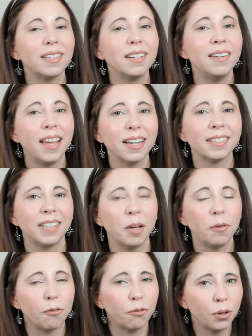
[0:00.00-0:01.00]
the next
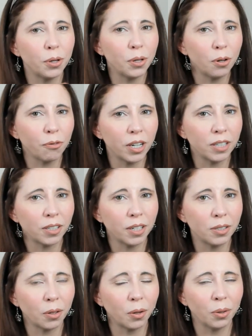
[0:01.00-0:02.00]
step for your
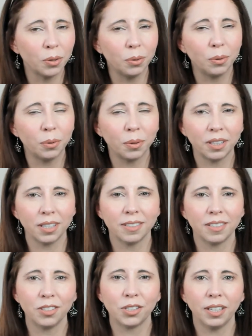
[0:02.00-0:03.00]
photos on your
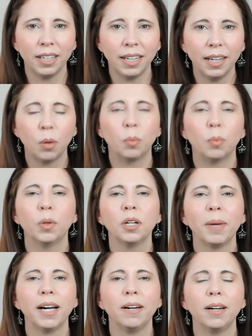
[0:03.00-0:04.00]
organizing journey? What
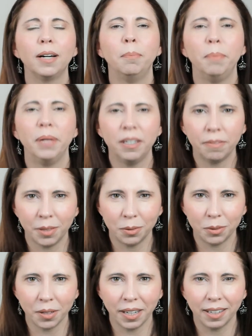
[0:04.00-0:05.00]
about a bit of
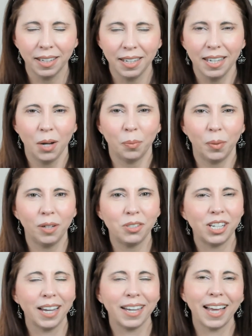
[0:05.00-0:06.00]
foldering? Well,
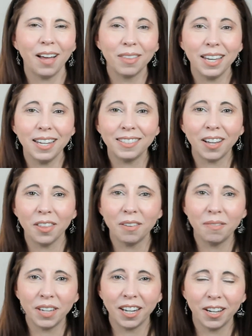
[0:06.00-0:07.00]
check out these
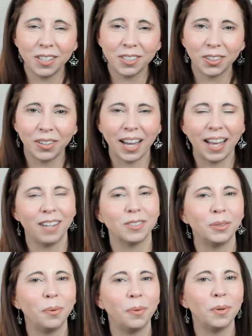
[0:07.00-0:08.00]
other videos on how
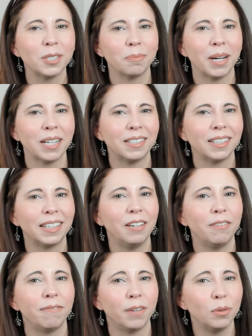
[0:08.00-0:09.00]
to
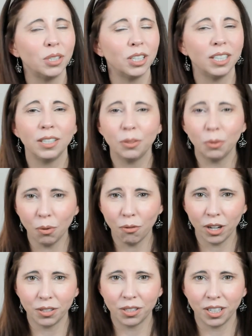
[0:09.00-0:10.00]
automatically folder your
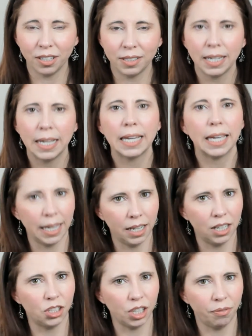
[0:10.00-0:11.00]
photos
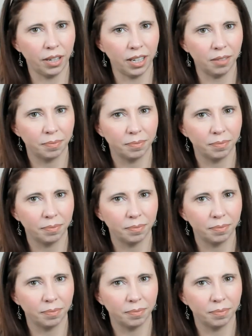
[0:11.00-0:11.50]
in a jiffy.